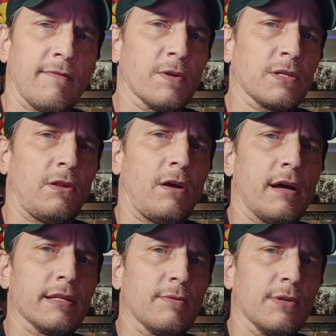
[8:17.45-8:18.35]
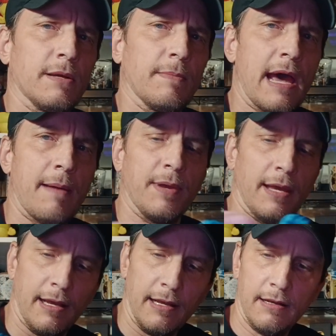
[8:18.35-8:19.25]
versus claws, which I'm
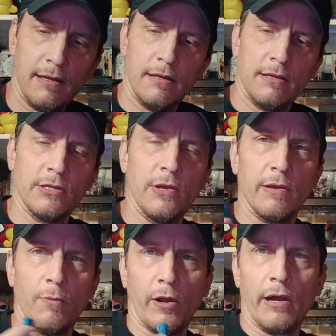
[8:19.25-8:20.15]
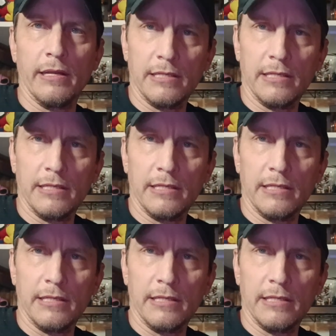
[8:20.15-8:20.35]
happy that you can work on.